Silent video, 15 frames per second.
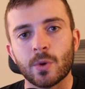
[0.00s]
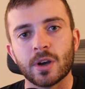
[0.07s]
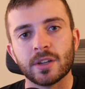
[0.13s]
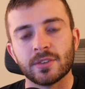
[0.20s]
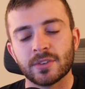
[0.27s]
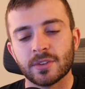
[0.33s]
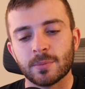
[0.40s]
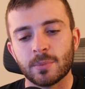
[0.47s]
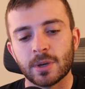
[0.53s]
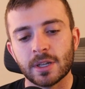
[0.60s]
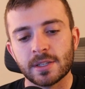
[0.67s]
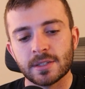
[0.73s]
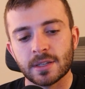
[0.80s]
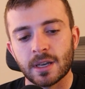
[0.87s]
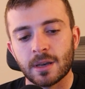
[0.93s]
want.
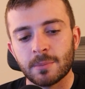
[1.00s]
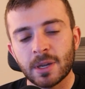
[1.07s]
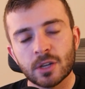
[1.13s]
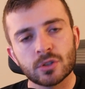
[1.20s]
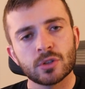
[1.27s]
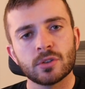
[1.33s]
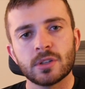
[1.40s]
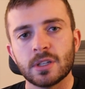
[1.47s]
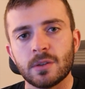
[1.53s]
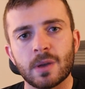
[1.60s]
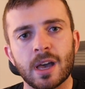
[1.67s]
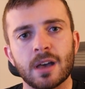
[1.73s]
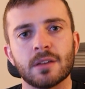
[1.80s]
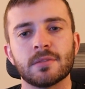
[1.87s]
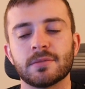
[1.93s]
But uh, make sure that you
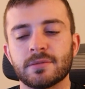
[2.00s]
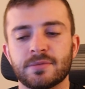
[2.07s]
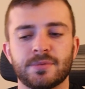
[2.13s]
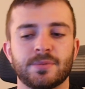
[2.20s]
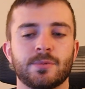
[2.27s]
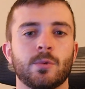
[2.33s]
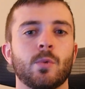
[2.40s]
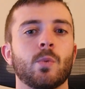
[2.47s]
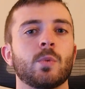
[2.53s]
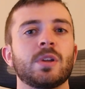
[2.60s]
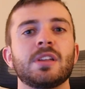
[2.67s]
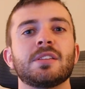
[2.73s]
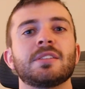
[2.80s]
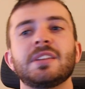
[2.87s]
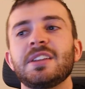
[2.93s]
have
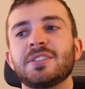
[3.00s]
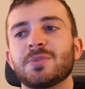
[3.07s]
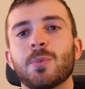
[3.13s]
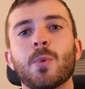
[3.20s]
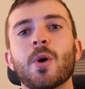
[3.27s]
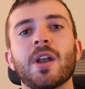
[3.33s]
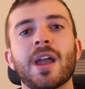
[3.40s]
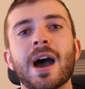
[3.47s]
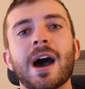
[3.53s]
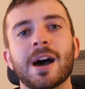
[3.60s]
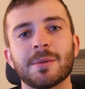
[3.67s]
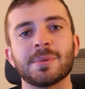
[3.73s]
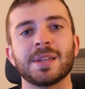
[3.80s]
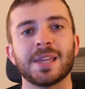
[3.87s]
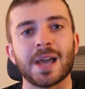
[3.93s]
at least one
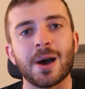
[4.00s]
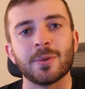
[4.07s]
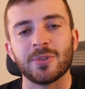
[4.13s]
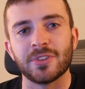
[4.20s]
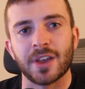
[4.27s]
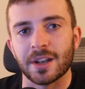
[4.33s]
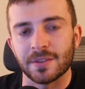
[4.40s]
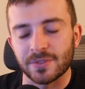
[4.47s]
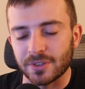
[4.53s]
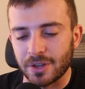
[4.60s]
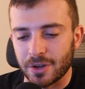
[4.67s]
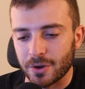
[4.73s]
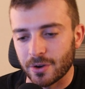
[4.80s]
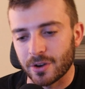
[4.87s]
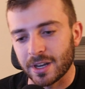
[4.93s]
hobby outside of
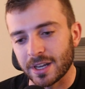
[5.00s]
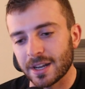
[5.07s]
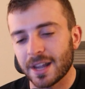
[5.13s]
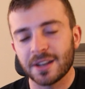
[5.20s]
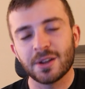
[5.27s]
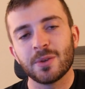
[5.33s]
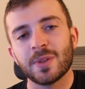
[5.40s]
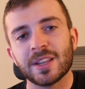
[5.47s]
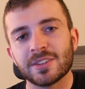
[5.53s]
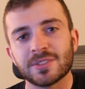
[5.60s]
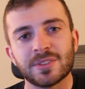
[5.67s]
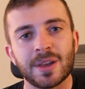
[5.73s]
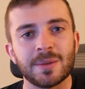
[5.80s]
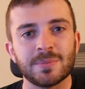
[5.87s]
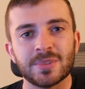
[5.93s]
security. And I know
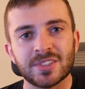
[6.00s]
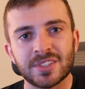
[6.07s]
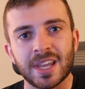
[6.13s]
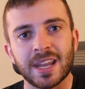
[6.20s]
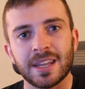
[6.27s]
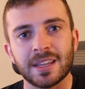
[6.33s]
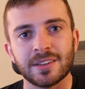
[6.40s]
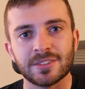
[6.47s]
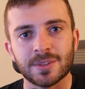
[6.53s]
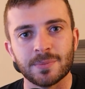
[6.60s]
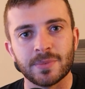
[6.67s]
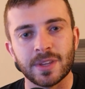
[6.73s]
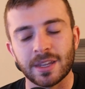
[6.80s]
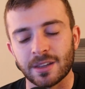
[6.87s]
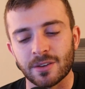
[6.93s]
that's I'm stating
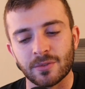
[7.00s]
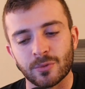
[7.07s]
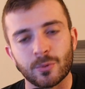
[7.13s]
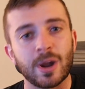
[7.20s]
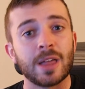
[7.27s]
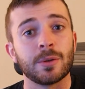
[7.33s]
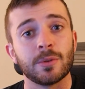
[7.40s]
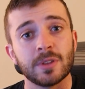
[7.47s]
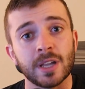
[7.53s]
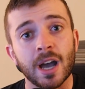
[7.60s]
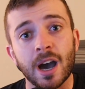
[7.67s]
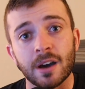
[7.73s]
something of rather the